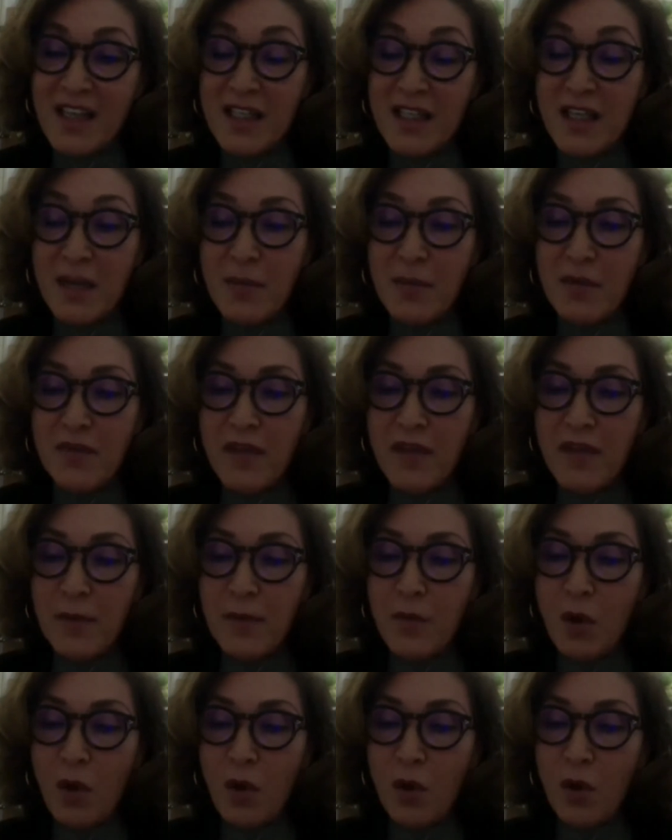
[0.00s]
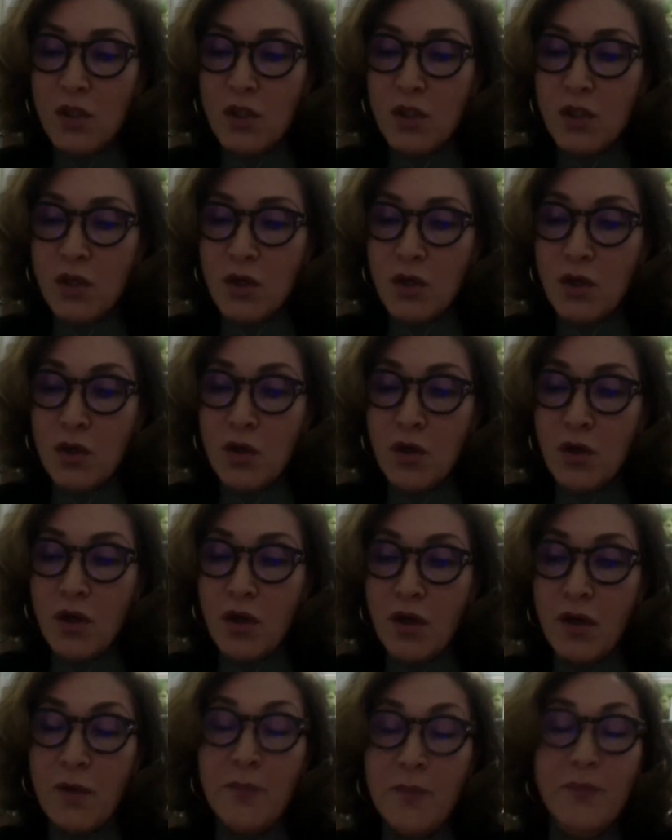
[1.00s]
Some of them also
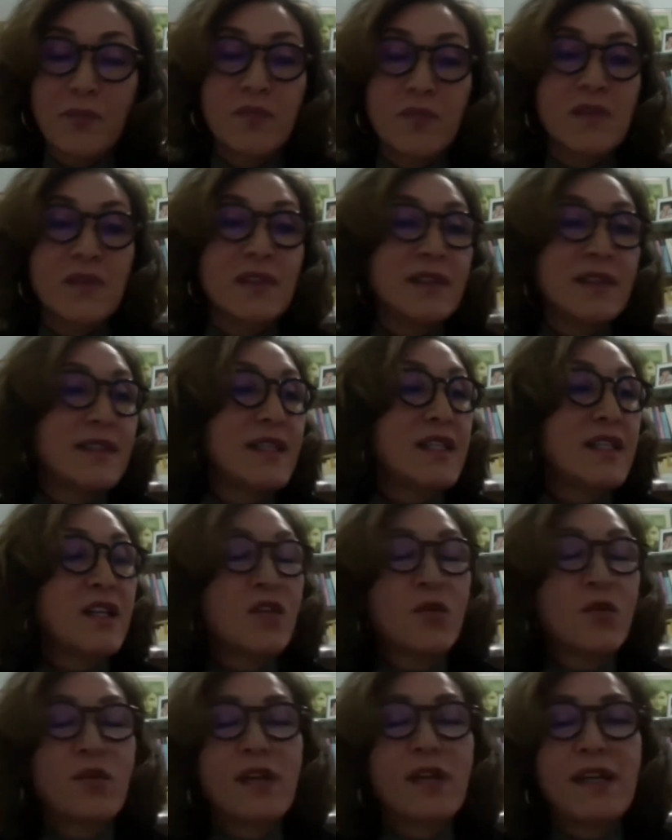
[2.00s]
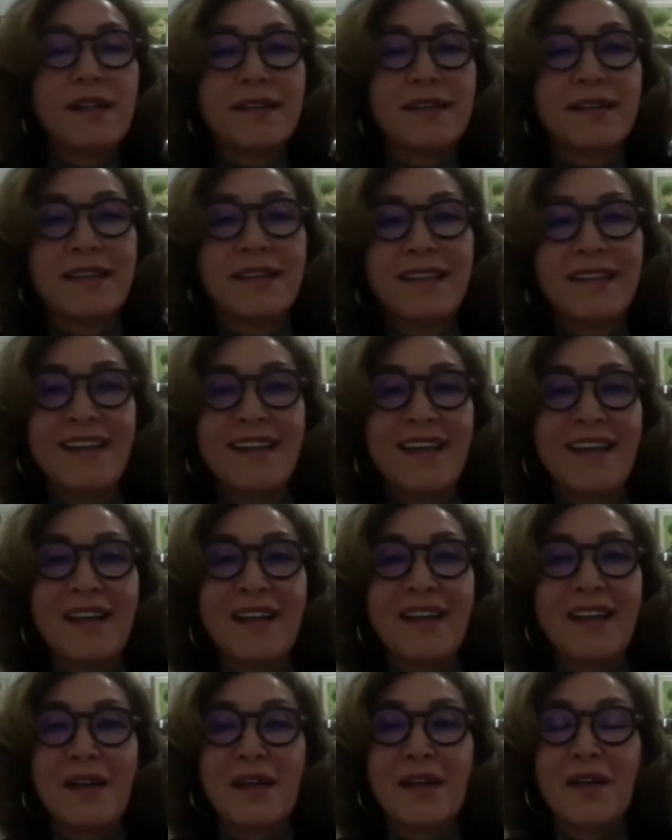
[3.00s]
disagreed
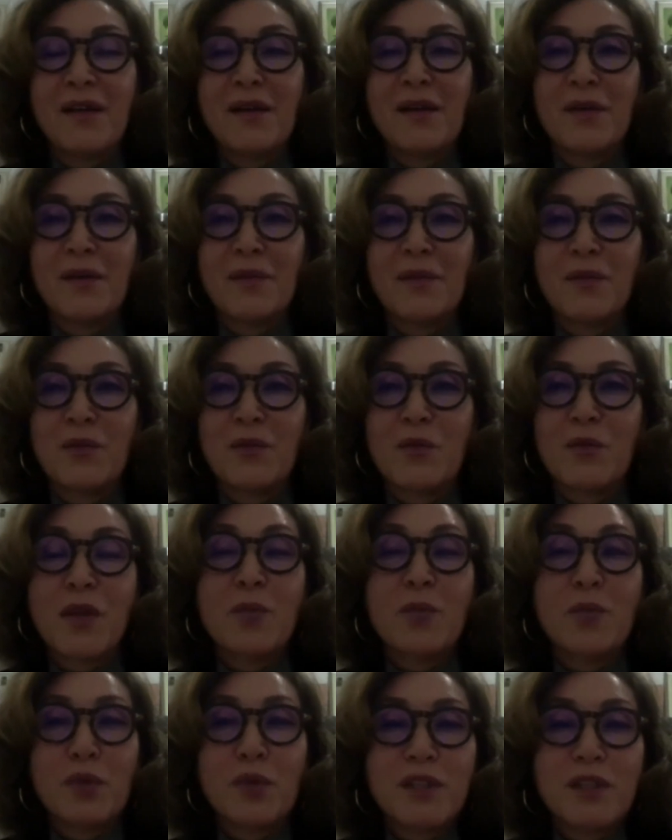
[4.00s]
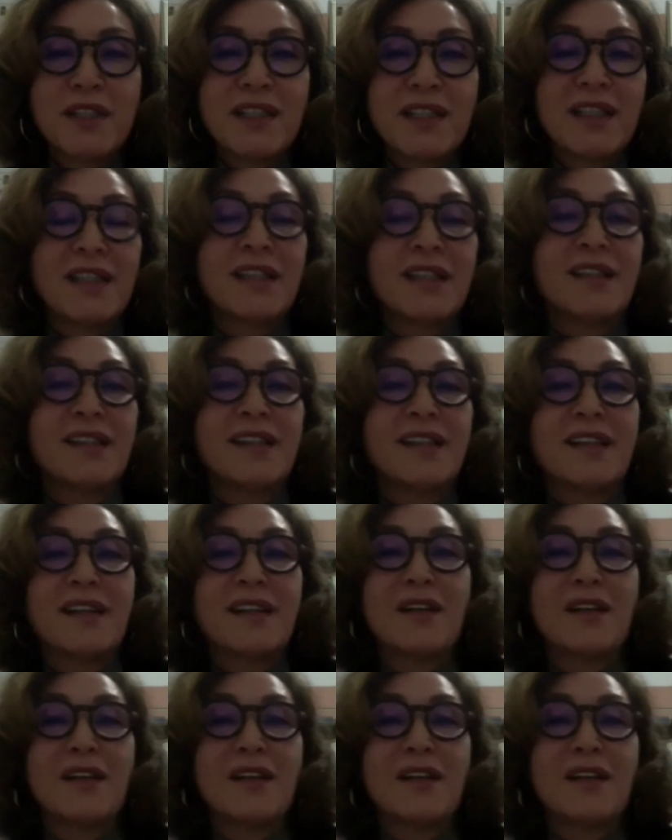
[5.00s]
with putting